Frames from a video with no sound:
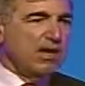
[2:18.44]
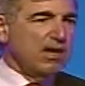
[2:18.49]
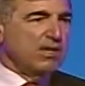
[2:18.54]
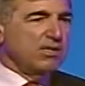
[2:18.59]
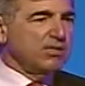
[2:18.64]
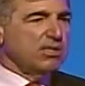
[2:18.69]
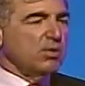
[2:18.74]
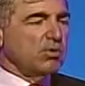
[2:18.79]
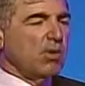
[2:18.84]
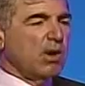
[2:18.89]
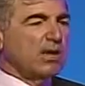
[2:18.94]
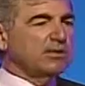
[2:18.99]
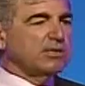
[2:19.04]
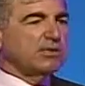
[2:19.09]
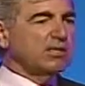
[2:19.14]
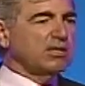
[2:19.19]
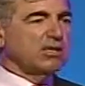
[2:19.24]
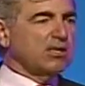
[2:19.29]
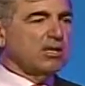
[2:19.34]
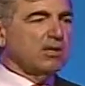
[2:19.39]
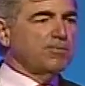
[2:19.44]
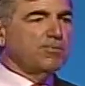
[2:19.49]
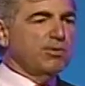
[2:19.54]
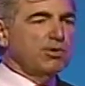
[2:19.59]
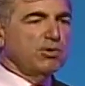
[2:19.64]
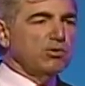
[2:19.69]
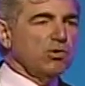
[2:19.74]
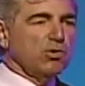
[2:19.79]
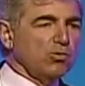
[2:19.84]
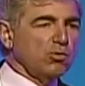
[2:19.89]
She went to the
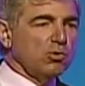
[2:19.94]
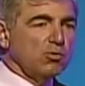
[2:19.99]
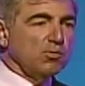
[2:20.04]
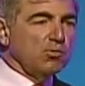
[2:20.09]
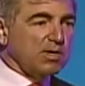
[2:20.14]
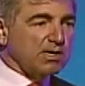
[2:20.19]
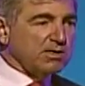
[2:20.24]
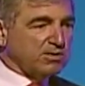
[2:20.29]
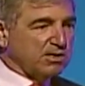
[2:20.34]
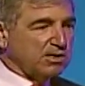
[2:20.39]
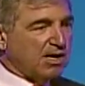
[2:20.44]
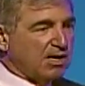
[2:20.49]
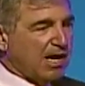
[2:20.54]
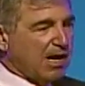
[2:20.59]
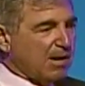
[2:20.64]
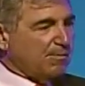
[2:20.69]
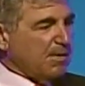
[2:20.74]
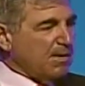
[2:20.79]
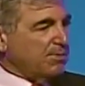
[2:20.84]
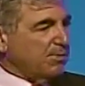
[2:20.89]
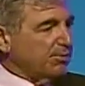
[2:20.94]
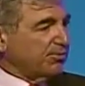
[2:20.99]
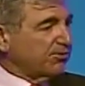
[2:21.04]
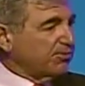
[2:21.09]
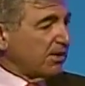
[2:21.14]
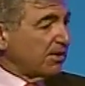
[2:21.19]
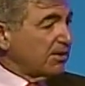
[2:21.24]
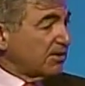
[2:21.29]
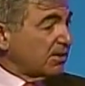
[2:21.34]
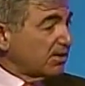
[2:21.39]
computer room because a lot of people
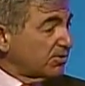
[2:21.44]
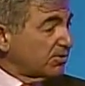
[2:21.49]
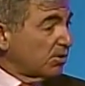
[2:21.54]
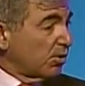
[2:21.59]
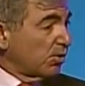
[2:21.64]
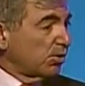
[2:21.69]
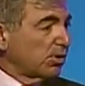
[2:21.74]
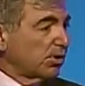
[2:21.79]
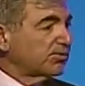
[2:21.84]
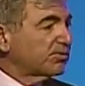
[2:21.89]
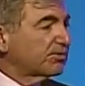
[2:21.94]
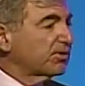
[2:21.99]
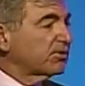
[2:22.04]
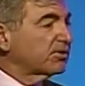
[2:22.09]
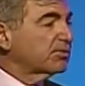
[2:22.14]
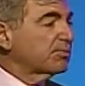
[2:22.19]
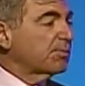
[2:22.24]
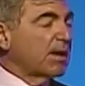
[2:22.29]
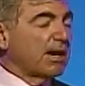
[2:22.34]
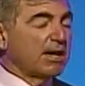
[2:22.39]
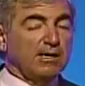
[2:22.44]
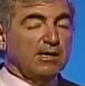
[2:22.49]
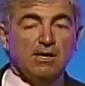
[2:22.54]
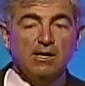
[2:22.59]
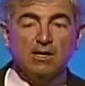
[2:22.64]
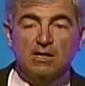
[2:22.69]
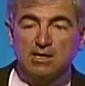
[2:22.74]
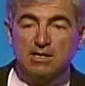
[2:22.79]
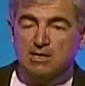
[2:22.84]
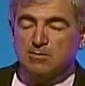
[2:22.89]
send condolences by
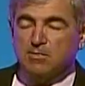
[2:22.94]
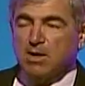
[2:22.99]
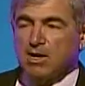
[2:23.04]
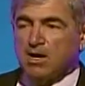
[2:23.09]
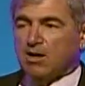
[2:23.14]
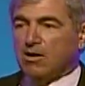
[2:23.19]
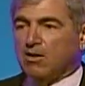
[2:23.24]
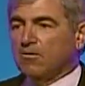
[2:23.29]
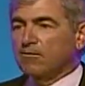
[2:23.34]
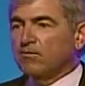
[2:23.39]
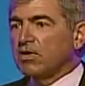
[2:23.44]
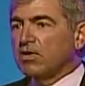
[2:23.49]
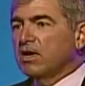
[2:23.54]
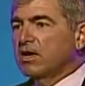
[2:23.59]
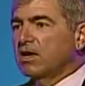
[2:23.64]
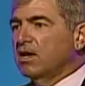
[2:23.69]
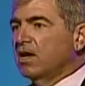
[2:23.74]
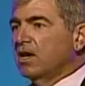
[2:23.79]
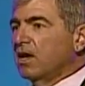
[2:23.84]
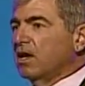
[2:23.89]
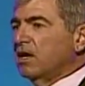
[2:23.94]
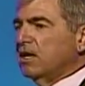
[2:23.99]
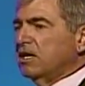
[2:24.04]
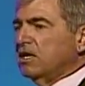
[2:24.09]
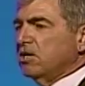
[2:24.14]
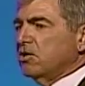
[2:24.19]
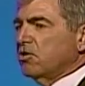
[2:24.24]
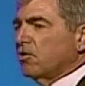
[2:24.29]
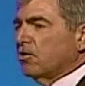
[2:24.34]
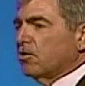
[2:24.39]
email.
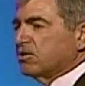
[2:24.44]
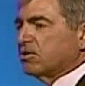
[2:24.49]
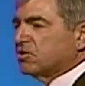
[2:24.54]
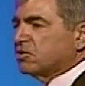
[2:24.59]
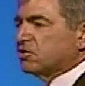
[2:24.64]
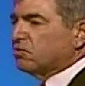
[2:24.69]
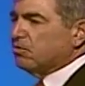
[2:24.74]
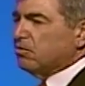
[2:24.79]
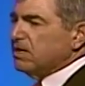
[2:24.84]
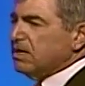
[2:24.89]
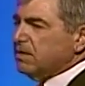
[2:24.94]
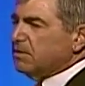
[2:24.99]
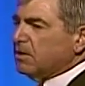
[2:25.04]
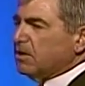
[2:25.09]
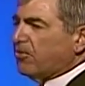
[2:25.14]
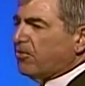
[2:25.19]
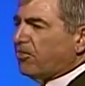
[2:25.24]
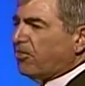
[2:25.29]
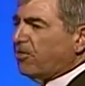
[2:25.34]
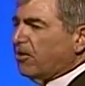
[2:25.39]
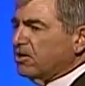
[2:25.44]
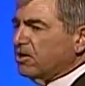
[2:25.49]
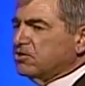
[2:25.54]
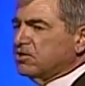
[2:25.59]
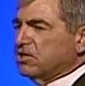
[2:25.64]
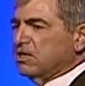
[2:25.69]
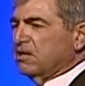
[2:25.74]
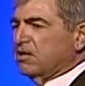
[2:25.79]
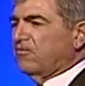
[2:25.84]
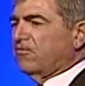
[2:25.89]
He heard a scream and a thud.
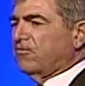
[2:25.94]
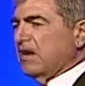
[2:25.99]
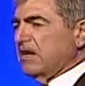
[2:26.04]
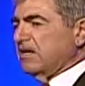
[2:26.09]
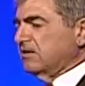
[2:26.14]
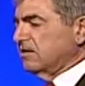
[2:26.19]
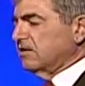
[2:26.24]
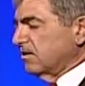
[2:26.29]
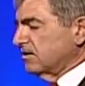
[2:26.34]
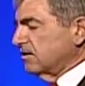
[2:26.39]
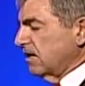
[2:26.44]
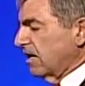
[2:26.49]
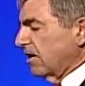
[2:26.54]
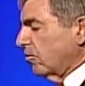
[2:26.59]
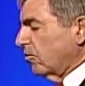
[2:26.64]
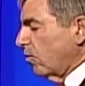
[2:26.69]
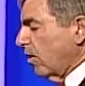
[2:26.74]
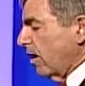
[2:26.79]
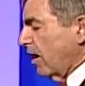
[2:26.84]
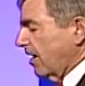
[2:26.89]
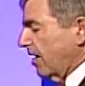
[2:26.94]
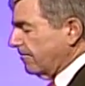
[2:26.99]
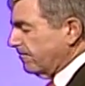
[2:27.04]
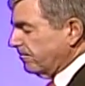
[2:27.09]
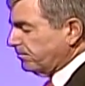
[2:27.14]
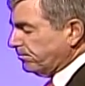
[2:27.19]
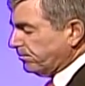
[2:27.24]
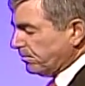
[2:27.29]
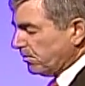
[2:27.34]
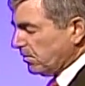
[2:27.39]
She had fainted dead away.
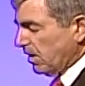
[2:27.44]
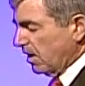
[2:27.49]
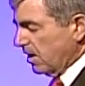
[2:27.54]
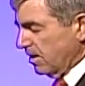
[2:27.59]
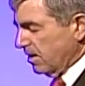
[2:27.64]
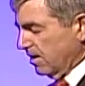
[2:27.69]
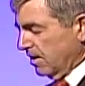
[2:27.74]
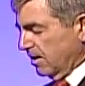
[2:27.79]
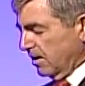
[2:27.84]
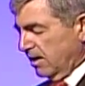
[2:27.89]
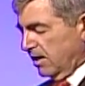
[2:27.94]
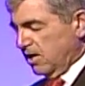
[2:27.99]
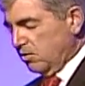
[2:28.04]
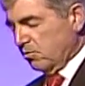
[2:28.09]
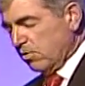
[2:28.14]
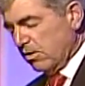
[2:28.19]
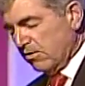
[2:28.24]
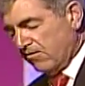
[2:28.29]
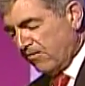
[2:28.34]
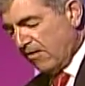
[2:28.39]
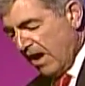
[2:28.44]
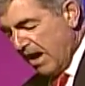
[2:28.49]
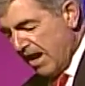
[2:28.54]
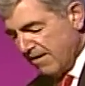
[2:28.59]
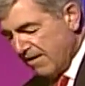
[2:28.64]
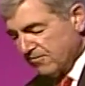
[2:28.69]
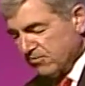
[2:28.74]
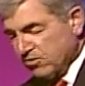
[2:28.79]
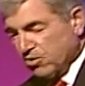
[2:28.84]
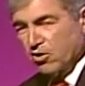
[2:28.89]
He
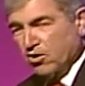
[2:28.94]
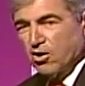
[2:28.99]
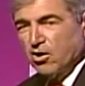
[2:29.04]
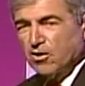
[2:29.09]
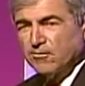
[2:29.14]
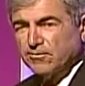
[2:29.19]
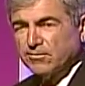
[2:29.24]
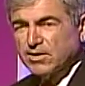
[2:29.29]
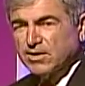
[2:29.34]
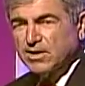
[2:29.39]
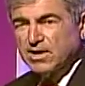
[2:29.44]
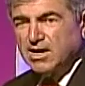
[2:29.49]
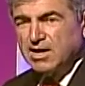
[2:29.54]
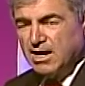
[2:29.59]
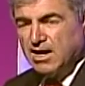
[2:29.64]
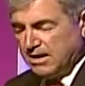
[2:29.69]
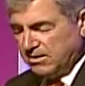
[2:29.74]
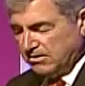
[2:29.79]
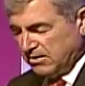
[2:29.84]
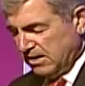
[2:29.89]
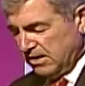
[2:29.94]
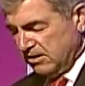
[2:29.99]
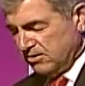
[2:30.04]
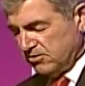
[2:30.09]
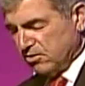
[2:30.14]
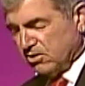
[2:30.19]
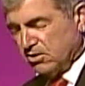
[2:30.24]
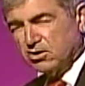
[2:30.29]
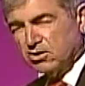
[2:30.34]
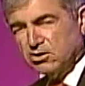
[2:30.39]
revived her, and then he
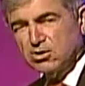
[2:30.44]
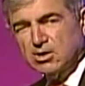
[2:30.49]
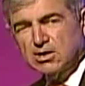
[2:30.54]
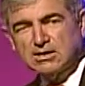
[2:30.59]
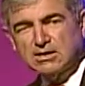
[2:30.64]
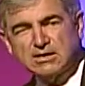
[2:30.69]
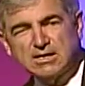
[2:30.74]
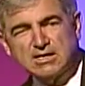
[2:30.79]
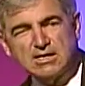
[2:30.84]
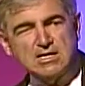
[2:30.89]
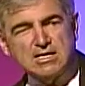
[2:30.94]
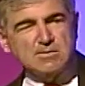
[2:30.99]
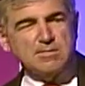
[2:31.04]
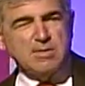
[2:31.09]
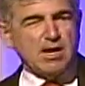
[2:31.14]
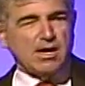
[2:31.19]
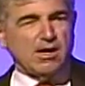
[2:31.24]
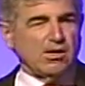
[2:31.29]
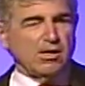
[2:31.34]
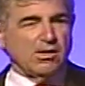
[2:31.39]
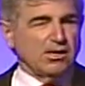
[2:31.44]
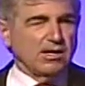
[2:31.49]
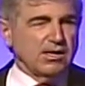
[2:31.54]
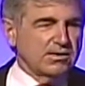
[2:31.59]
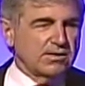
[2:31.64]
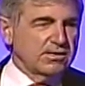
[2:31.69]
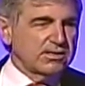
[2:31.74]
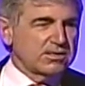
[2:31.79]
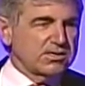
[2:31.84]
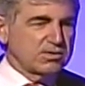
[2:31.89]
took a look at the email,
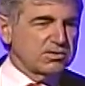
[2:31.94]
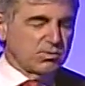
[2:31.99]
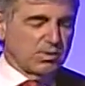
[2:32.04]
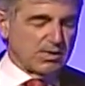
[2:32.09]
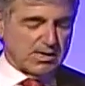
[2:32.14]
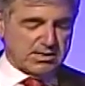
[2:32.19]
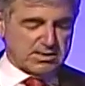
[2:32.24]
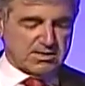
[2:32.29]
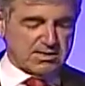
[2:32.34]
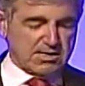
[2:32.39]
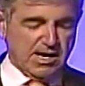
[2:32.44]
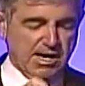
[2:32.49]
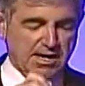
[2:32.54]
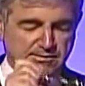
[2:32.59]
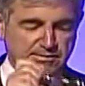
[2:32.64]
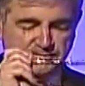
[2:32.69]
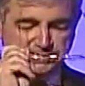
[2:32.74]
and this is what it said.